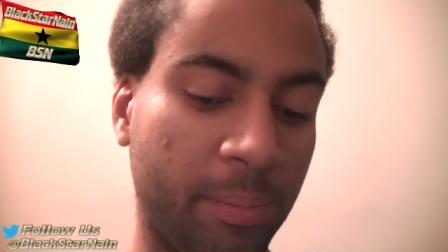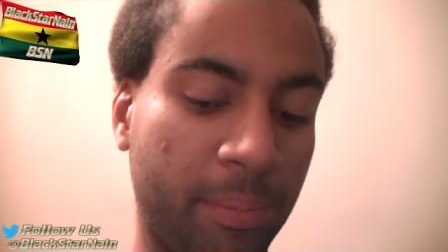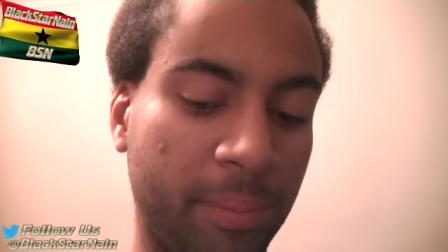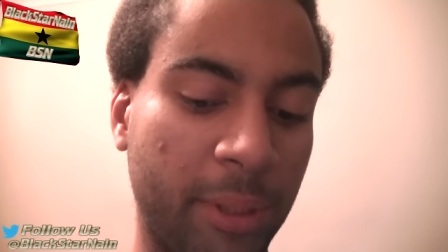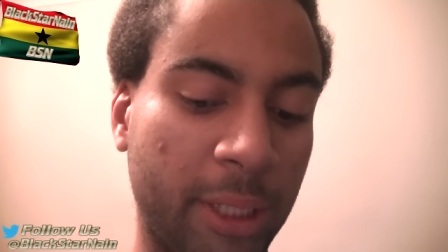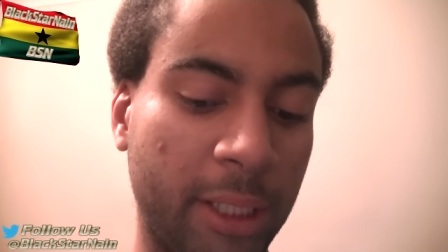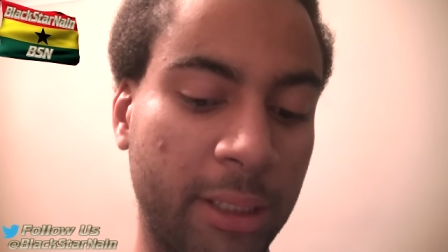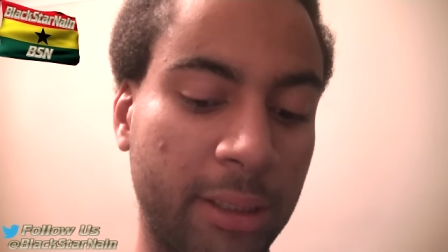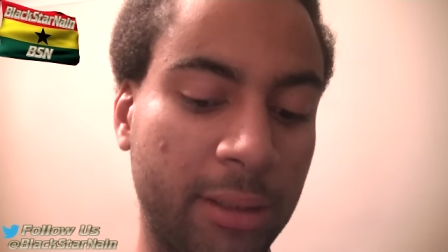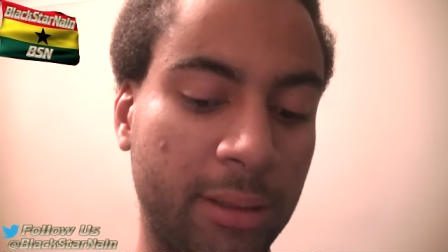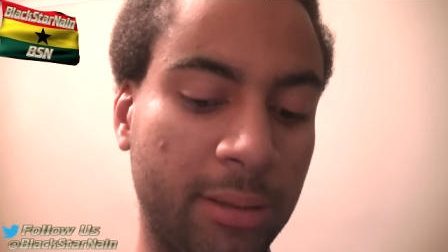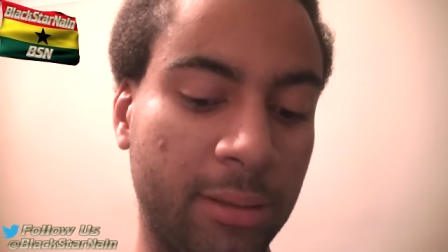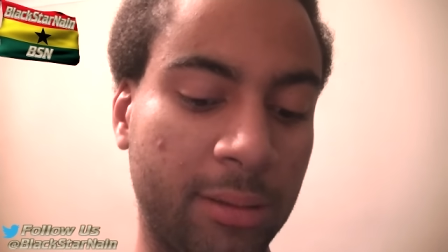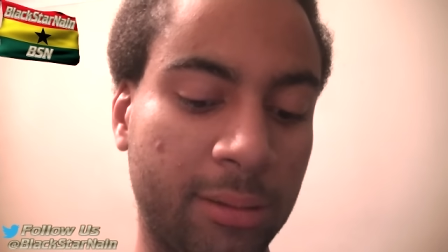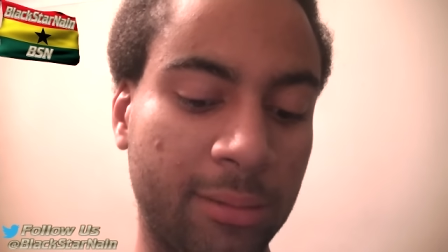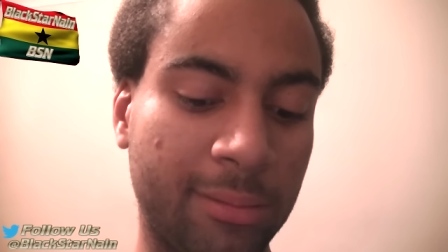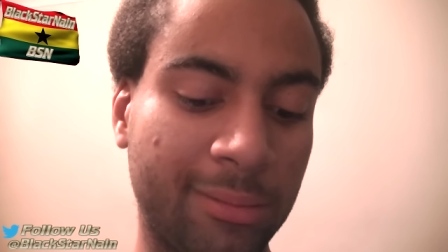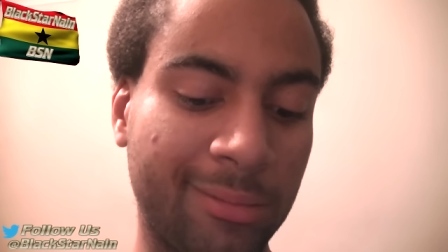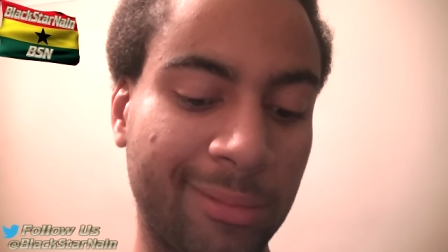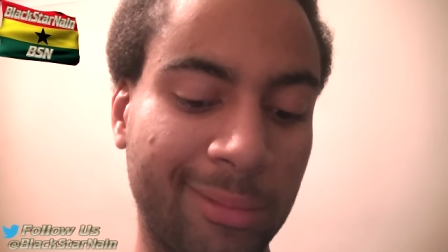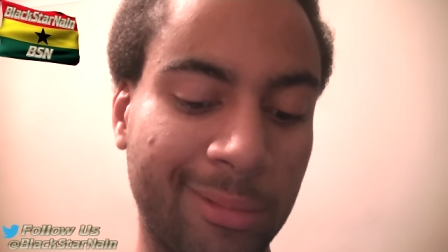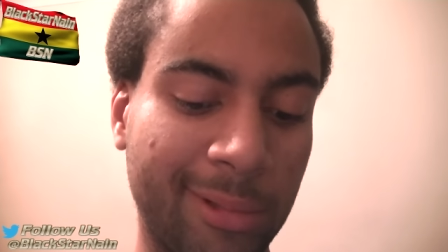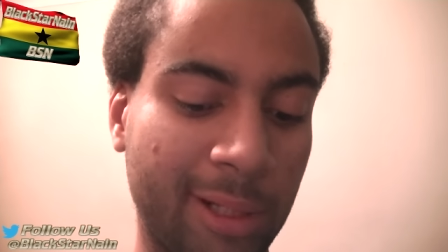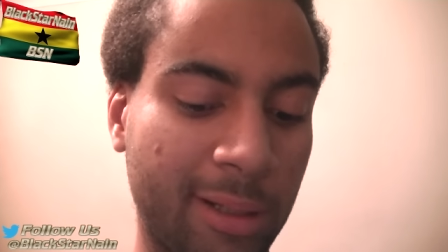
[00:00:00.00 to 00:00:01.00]
But,
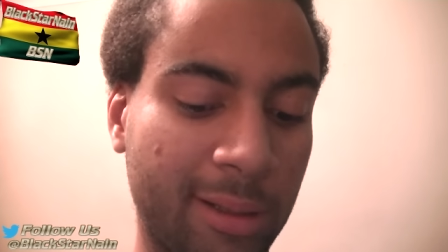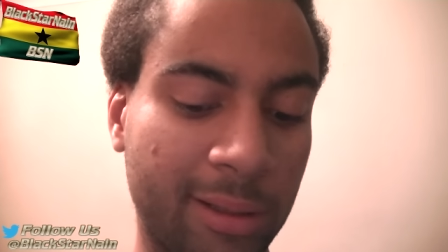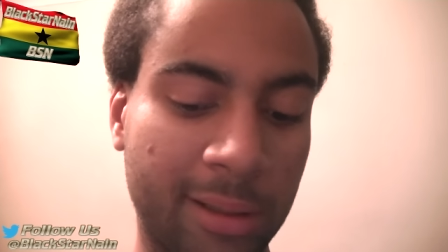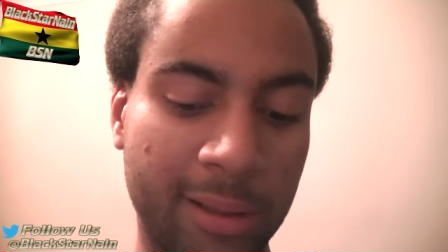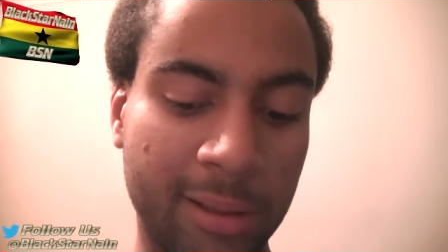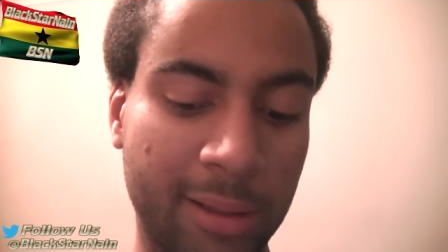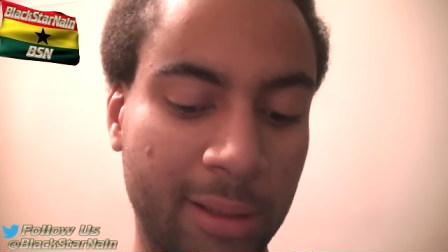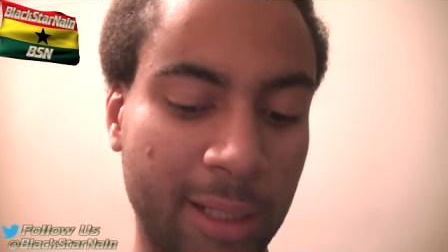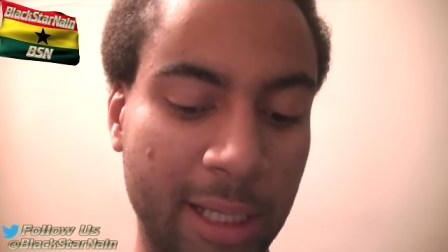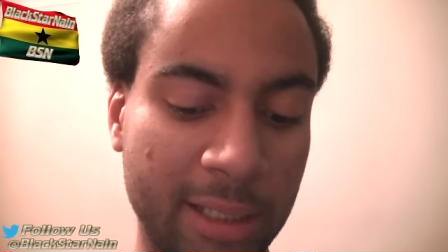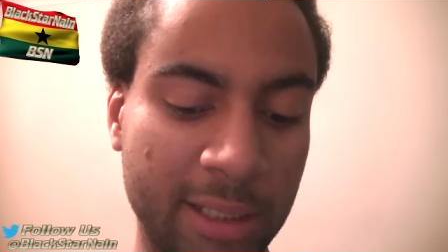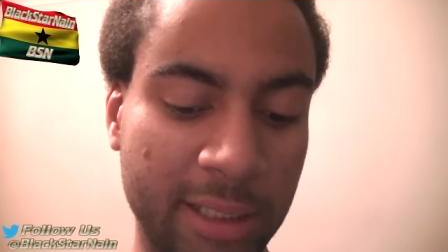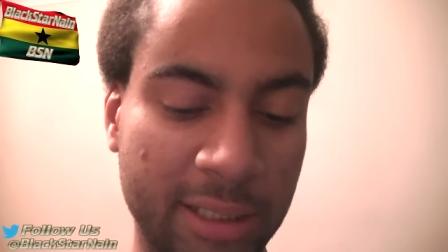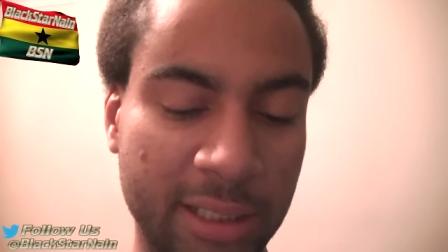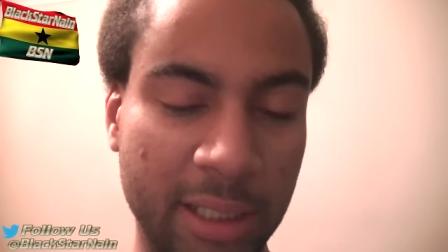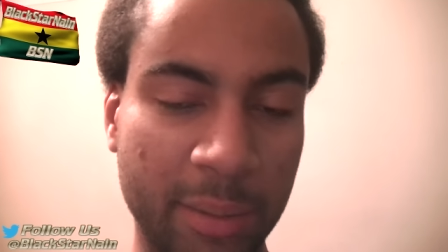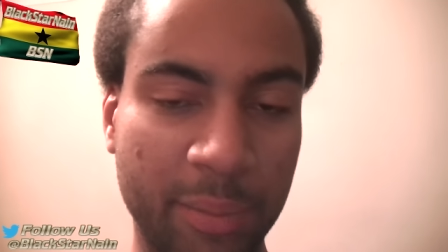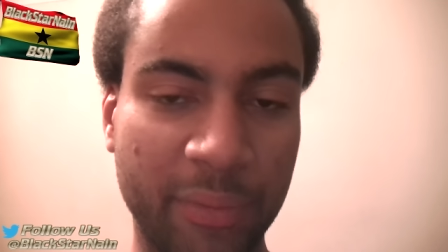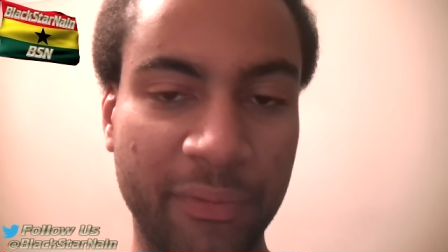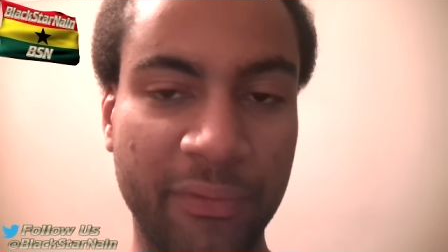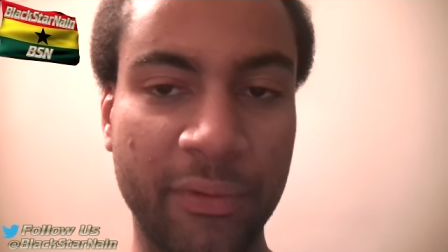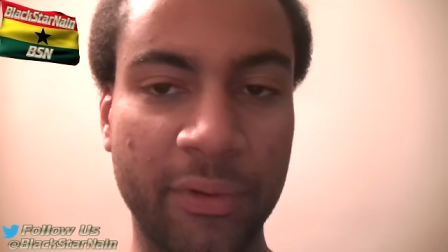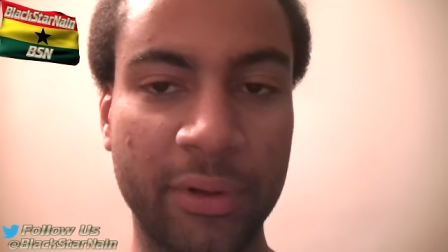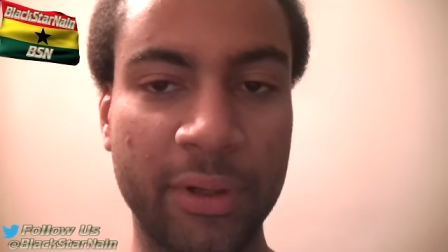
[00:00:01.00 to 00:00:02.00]
as I
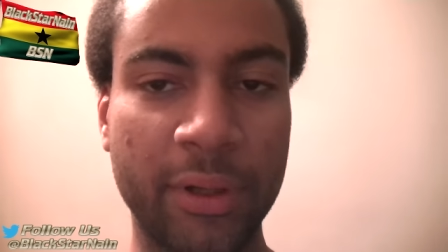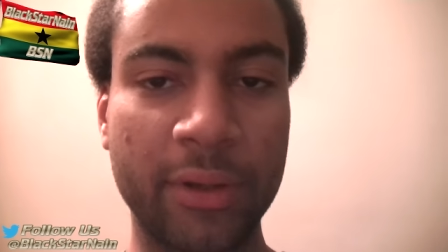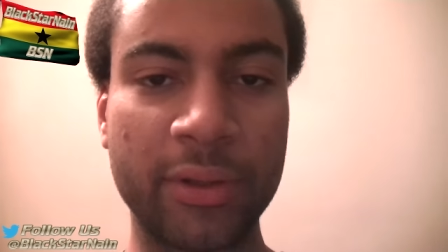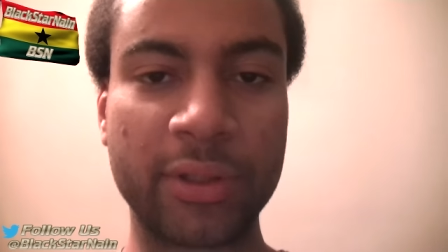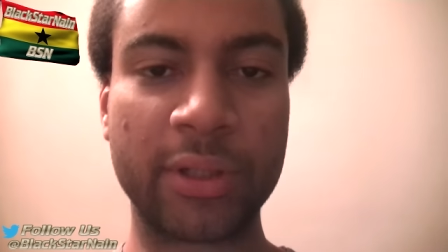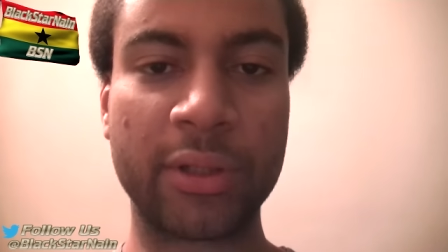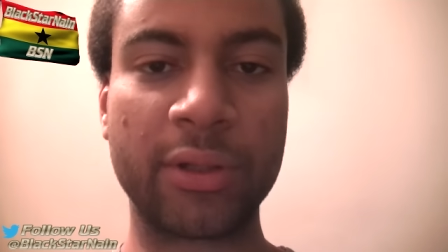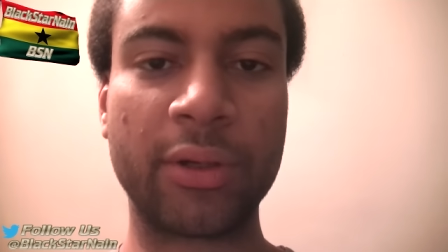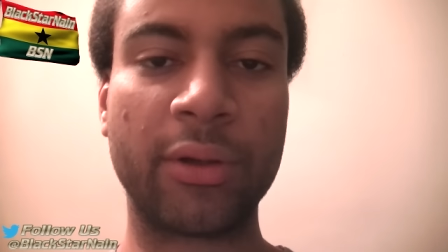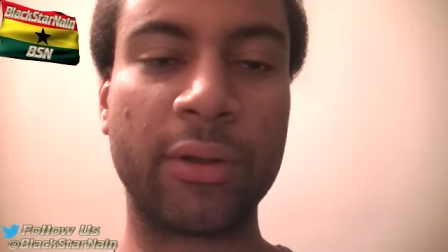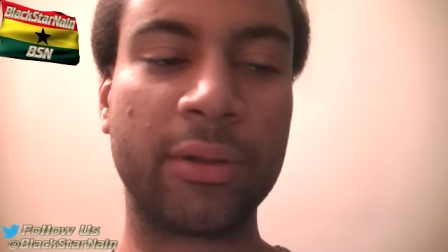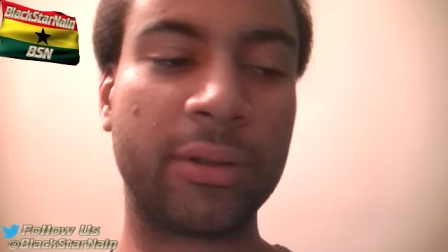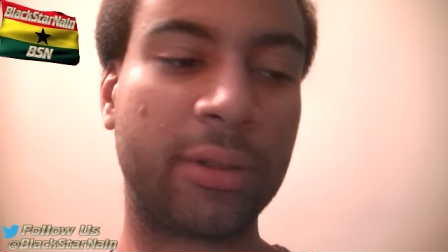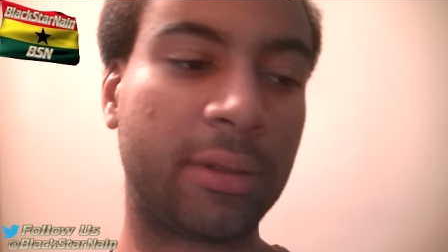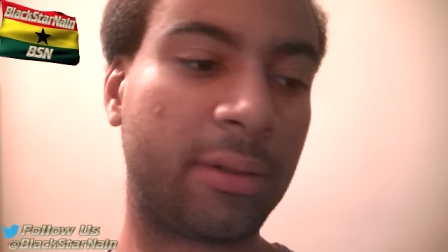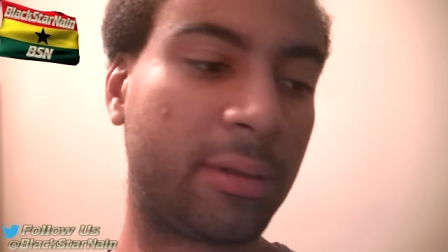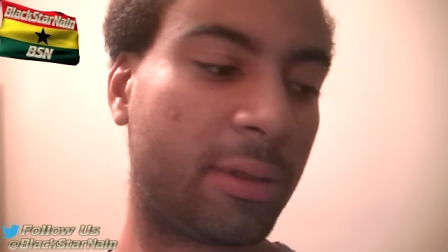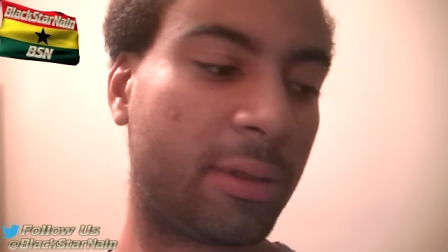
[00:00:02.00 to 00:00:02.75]
said before, those are not... Now,